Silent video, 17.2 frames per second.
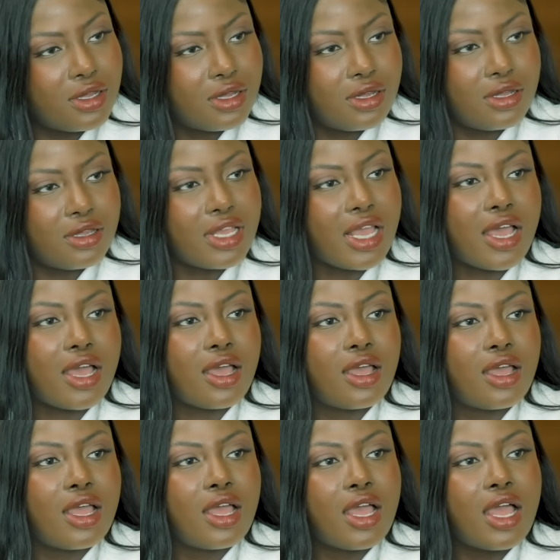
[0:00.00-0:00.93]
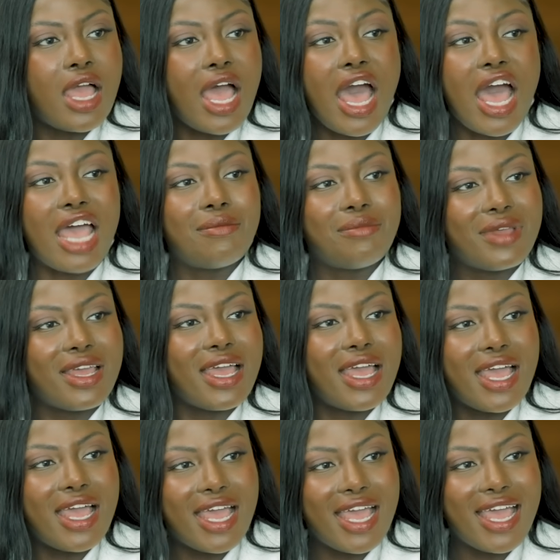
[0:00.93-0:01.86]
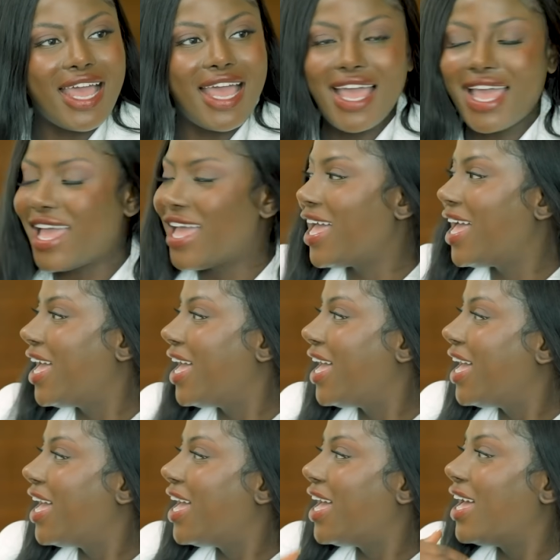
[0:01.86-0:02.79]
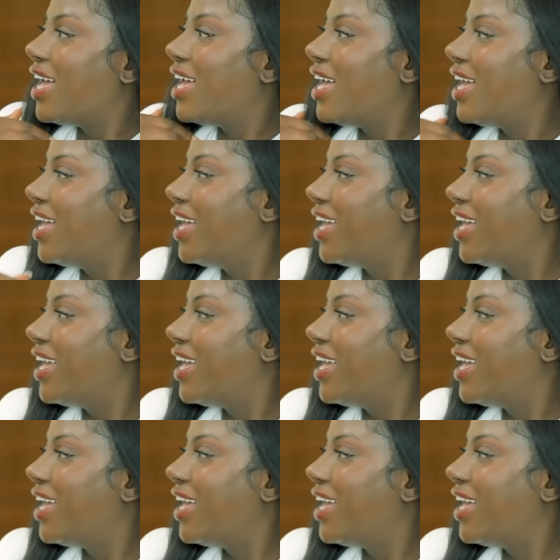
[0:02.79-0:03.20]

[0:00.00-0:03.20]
Yes. yes. I didn't even hear about lollipop. I just